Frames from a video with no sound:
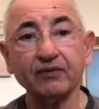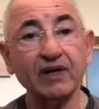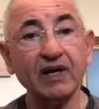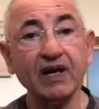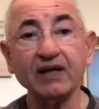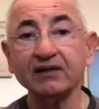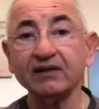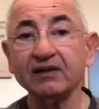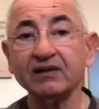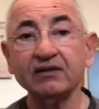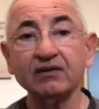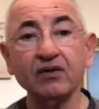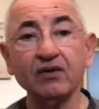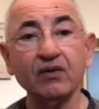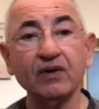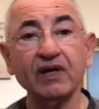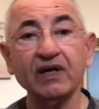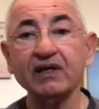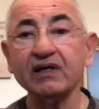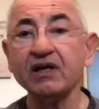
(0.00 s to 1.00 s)
And I didn't know
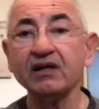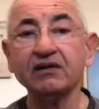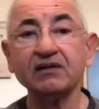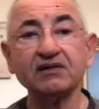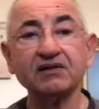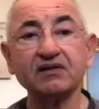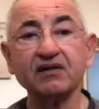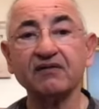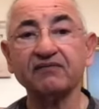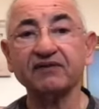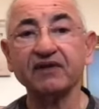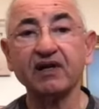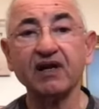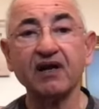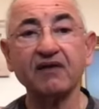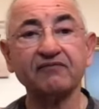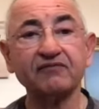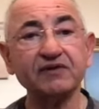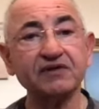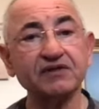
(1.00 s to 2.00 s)
any of the stuff that
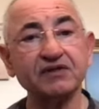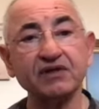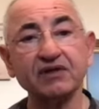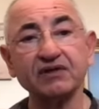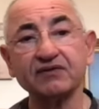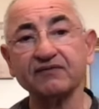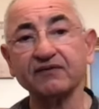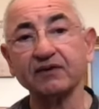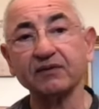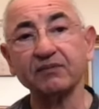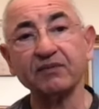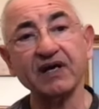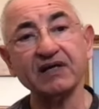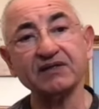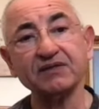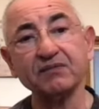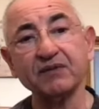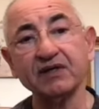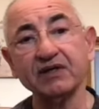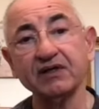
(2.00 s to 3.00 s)
I've researched for the
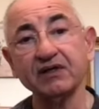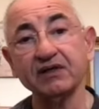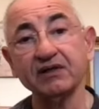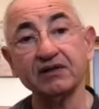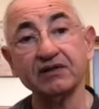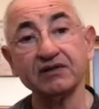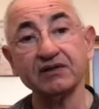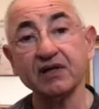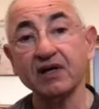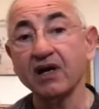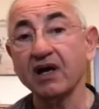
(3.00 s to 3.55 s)
past many years.